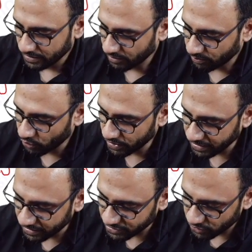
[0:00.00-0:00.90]
The bony
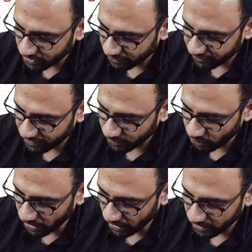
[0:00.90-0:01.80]
ridge on the
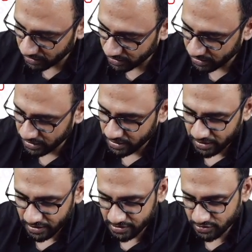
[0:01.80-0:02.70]
fibula
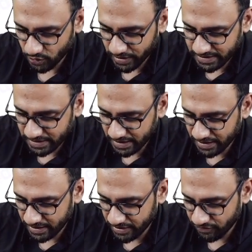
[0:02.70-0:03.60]
is known as
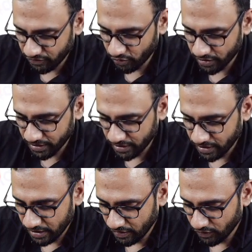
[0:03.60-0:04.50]

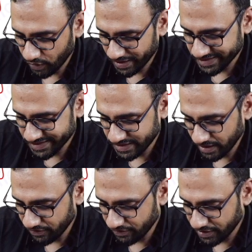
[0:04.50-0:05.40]

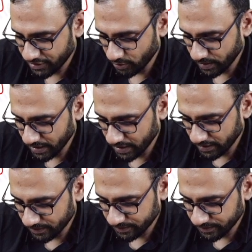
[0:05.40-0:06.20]
Lefort-Wagstaffy tubercle.